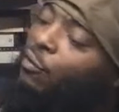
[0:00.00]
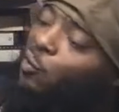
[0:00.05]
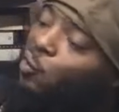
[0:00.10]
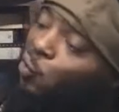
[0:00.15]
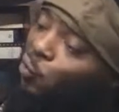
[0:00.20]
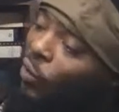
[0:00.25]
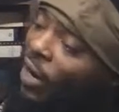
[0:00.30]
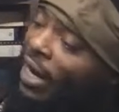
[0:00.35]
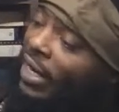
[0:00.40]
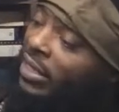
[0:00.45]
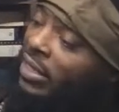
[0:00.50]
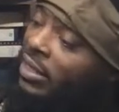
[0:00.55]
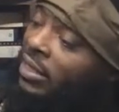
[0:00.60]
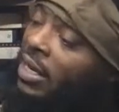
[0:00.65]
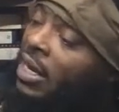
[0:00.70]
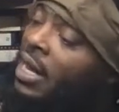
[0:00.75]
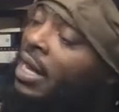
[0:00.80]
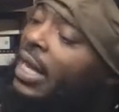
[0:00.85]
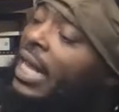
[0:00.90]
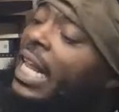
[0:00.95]
dress
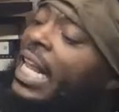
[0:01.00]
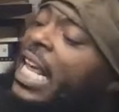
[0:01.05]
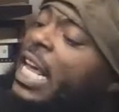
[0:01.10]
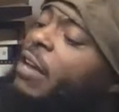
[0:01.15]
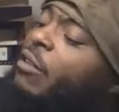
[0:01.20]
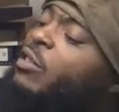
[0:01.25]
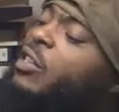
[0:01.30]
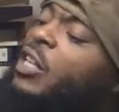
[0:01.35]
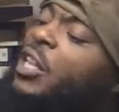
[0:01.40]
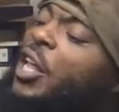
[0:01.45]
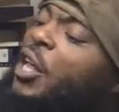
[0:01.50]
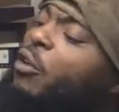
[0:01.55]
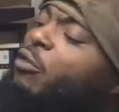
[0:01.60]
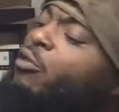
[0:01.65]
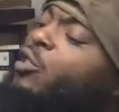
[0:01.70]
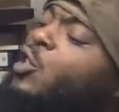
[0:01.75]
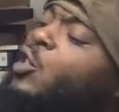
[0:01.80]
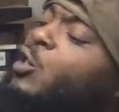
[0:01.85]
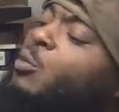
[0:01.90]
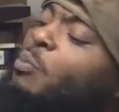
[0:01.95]
leaves little
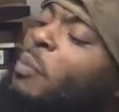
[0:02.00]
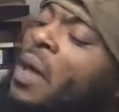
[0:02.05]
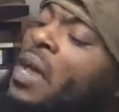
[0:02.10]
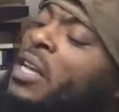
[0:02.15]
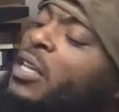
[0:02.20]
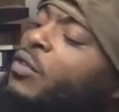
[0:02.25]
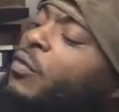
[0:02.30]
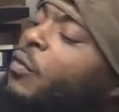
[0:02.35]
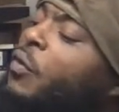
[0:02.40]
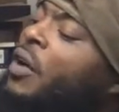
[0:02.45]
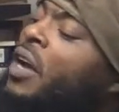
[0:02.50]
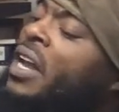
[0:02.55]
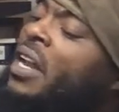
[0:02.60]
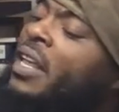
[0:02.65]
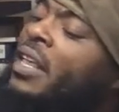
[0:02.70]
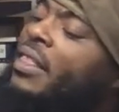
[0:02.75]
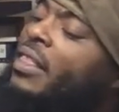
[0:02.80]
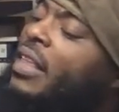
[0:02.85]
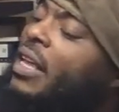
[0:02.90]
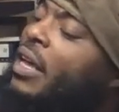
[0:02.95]
space for
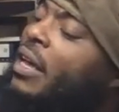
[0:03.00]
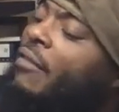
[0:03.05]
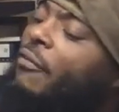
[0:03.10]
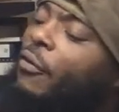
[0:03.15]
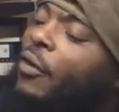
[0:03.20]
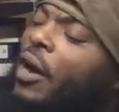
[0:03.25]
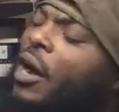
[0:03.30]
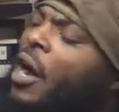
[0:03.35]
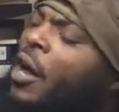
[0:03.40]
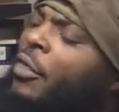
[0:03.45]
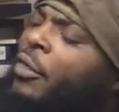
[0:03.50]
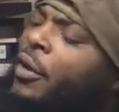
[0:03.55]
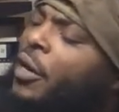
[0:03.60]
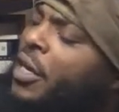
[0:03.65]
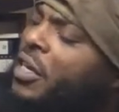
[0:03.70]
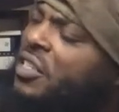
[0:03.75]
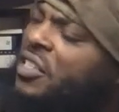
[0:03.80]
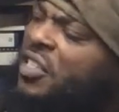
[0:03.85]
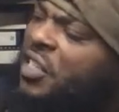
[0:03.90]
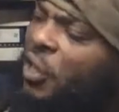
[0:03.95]
other
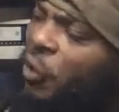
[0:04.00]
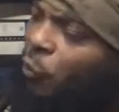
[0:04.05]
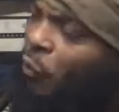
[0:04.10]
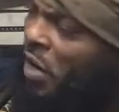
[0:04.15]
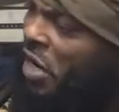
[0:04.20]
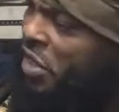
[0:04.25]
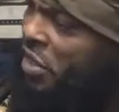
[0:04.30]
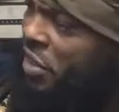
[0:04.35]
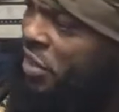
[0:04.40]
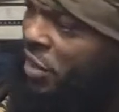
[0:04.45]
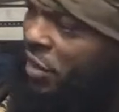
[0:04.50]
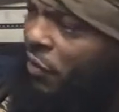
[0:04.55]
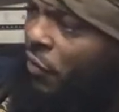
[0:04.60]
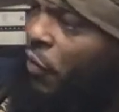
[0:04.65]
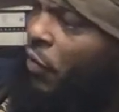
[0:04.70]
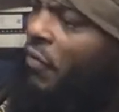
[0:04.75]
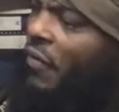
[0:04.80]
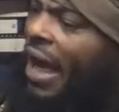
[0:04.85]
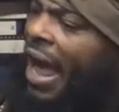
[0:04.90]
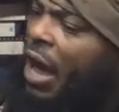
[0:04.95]
considerations of
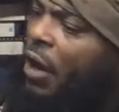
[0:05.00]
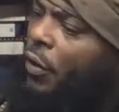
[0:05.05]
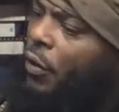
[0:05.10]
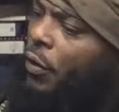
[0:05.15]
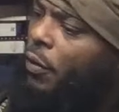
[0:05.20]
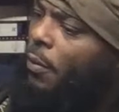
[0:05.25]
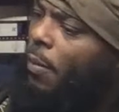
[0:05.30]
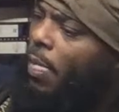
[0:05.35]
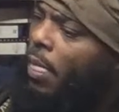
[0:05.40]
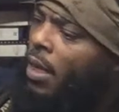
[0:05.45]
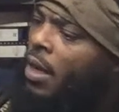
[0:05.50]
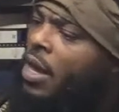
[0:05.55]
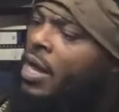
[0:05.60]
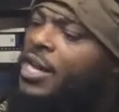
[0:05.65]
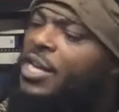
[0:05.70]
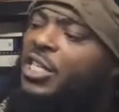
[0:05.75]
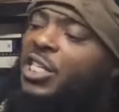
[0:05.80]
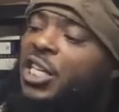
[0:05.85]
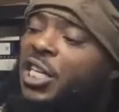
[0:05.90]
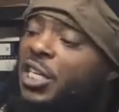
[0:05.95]
her value.
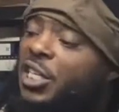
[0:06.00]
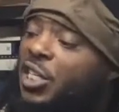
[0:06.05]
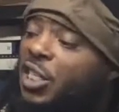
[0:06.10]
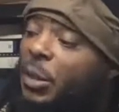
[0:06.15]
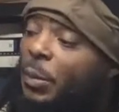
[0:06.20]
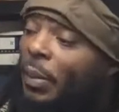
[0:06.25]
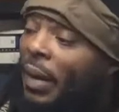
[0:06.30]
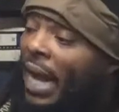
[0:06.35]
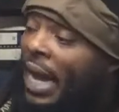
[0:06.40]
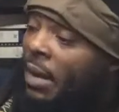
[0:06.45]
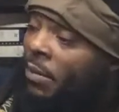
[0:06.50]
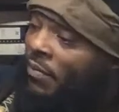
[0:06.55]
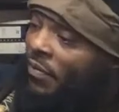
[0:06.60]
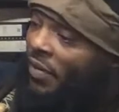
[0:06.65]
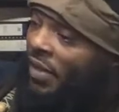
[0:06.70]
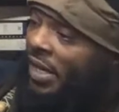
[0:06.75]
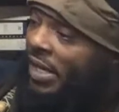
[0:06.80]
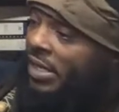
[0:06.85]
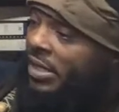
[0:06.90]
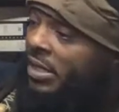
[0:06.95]
She is to blame for
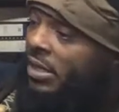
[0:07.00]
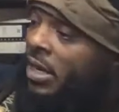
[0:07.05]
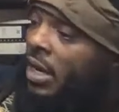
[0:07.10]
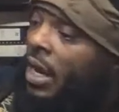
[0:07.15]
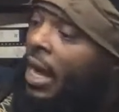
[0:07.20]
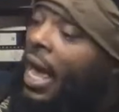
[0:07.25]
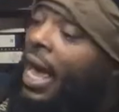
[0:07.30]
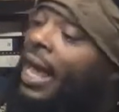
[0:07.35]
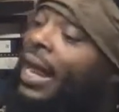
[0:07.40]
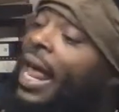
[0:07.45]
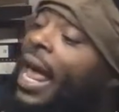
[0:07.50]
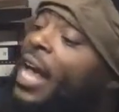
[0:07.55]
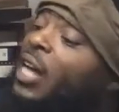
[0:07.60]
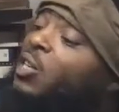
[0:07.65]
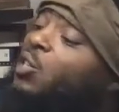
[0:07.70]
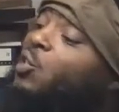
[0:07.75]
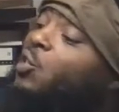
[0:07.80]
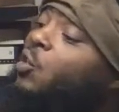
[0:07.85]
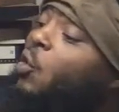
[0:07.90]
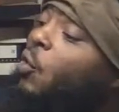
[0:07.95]
this and
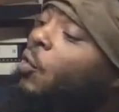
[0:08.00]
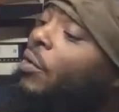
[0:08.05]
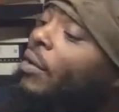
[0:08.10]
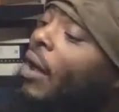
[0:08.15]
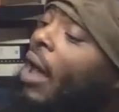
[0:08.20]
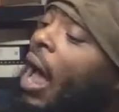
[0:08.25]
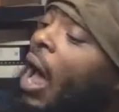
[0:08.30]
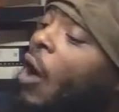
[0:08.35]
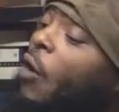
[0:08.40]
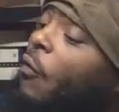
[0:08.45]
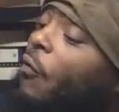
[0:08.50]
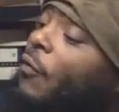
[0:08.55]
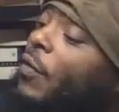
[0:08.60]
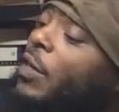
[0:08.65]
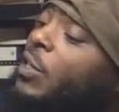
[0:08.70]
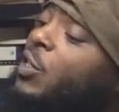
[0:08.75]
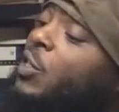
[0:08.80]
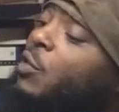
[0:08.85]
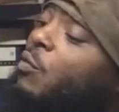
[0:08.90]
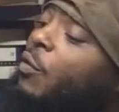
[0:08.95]
has certain
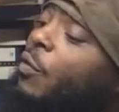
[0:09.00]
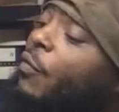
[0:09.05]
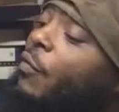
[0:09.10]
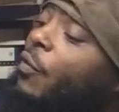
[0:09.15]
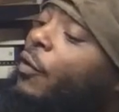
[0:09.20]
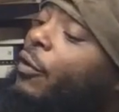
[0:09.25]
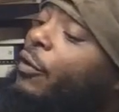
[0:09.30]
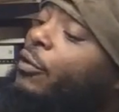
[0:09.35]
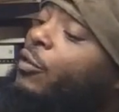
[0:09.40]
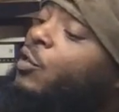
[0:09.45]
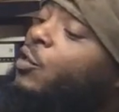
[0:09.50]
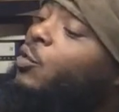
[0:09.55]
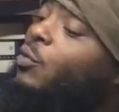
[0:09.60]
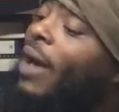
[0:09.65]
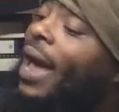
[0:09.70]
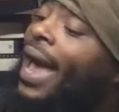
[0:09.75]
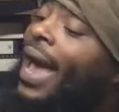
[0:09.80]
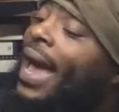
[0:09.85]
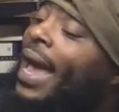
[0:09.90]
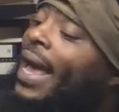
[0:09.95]
outfits she refers to
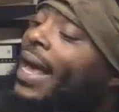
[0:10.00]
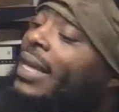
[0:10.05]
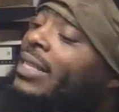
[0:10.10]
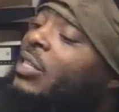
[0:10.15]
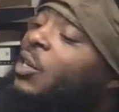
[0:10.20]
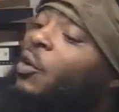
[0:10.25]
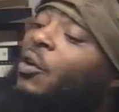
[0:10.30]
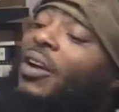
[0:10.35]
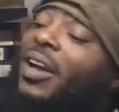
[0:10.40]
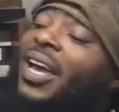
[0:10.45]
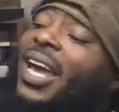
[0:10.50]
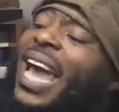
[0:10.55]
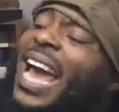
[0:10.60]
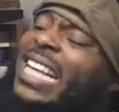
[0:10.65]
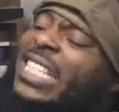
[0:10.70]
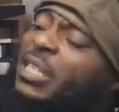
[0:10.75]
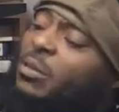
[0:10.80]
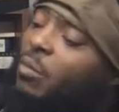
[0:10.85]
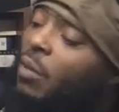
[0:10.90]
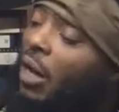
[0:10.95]
as her
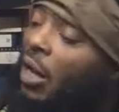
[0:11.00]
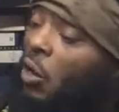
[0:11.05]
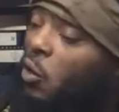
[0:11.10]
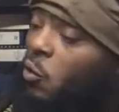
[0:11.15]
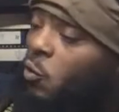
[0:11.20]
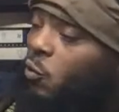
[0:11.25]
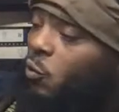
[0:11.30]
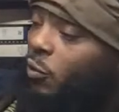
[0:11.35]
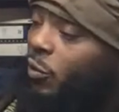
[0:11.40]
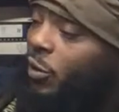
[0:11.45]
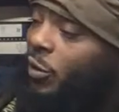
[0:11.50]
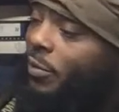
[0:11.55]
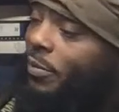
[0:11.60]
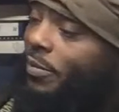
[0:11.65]
catch-em clothes.